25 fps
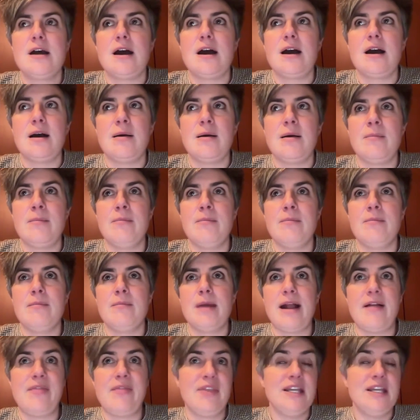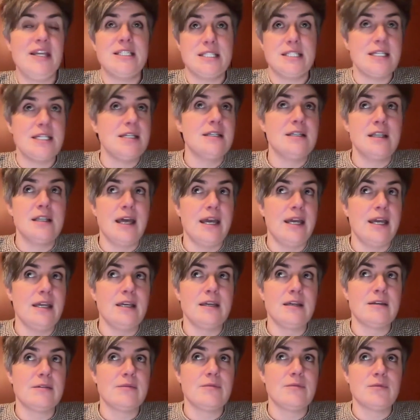Um, and they did
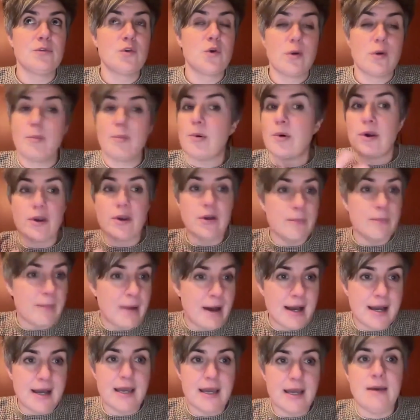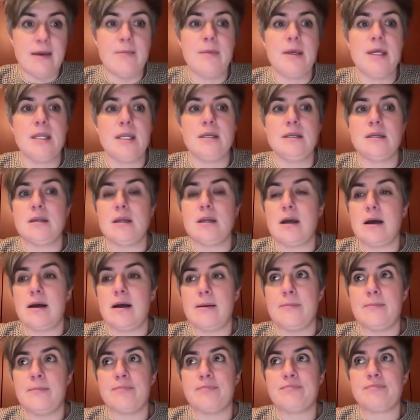like corporeal mime and
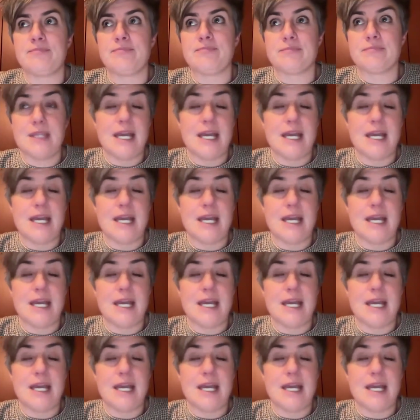um,